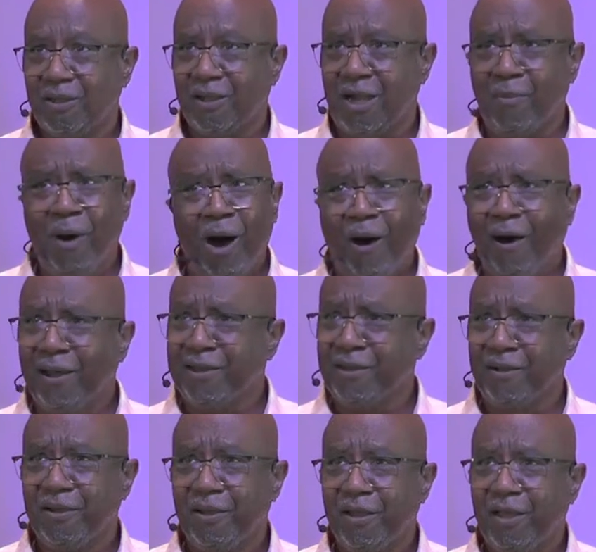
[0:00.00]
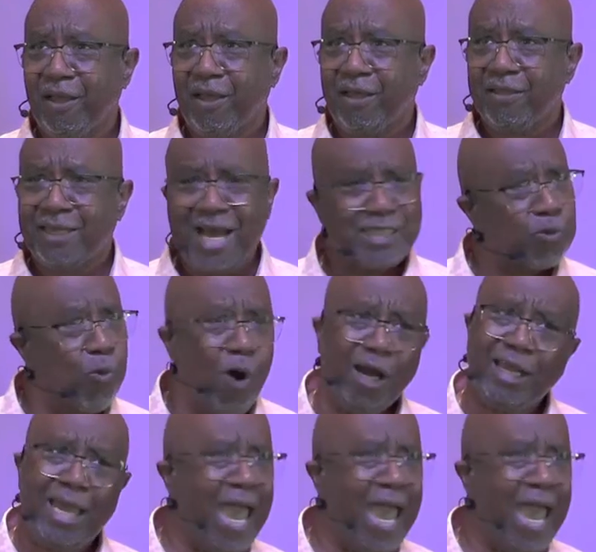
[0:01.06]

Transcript: Come on. That's what he